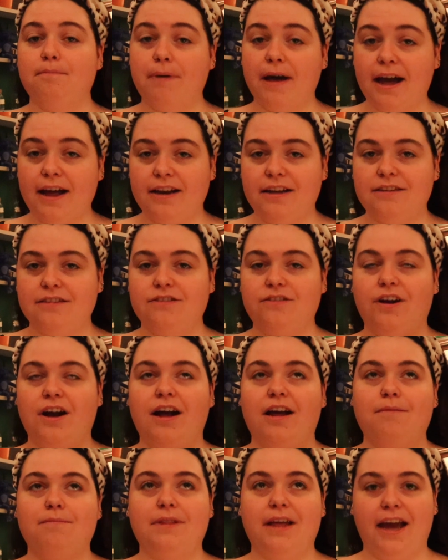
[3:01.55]
body
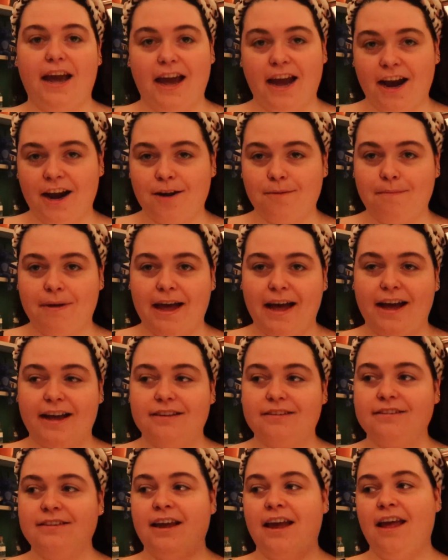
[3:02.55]
scrub, the hair
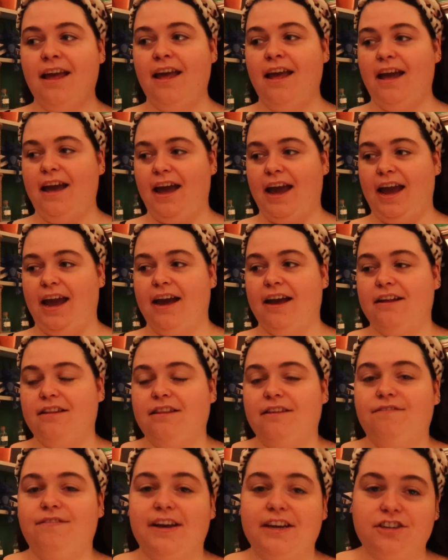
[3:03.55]
mask, and
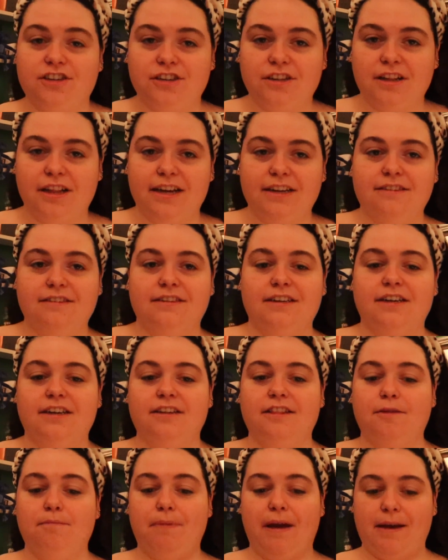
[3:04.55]
the facial cleanser,
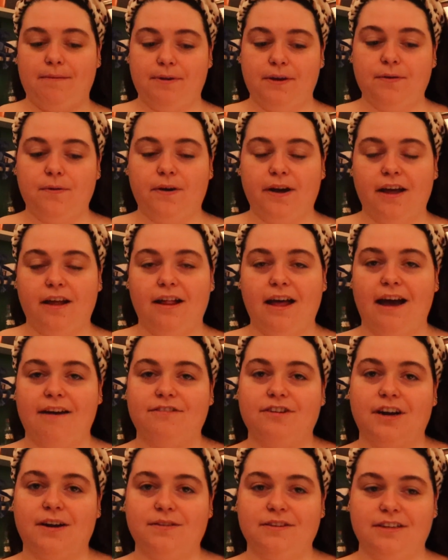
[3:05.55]
the baby oil
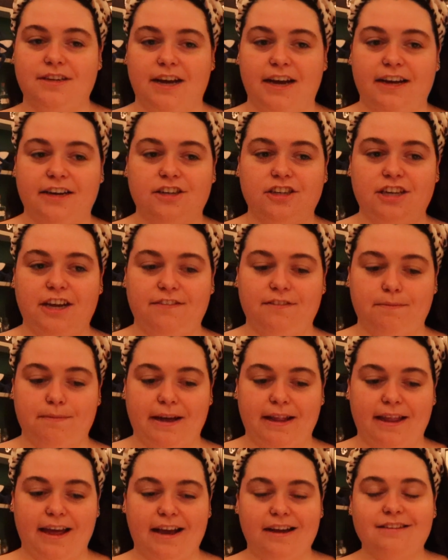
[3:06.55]
after I was done shaving
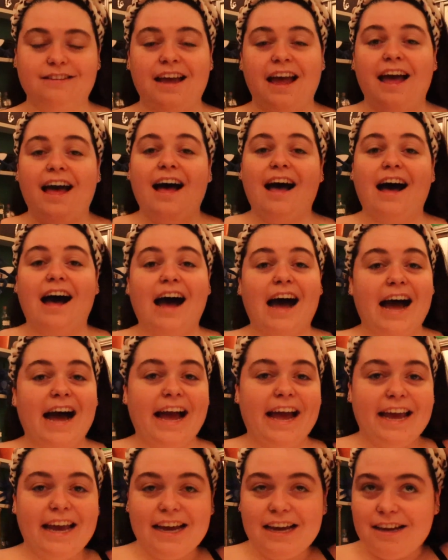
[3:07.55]
my legs.
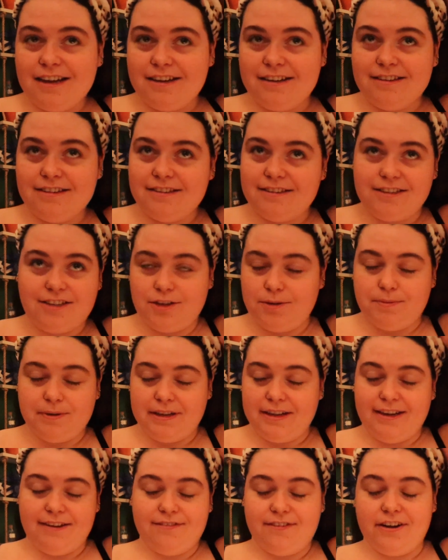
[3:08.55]
I
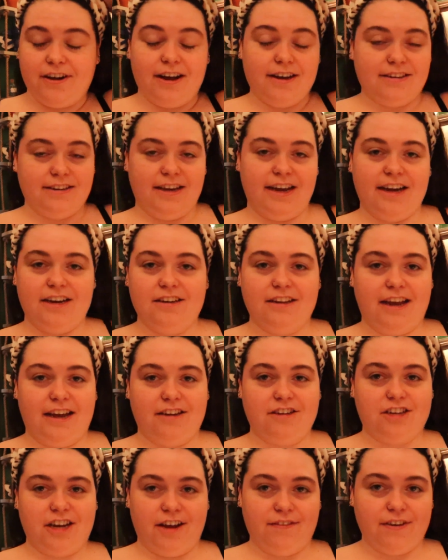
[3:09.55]
stupidly forgot to get like
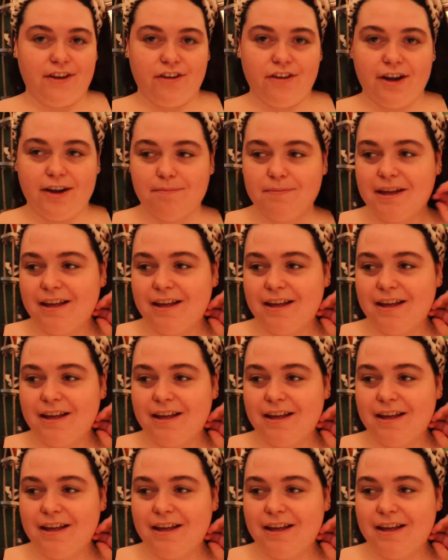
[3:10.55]
shaving cream.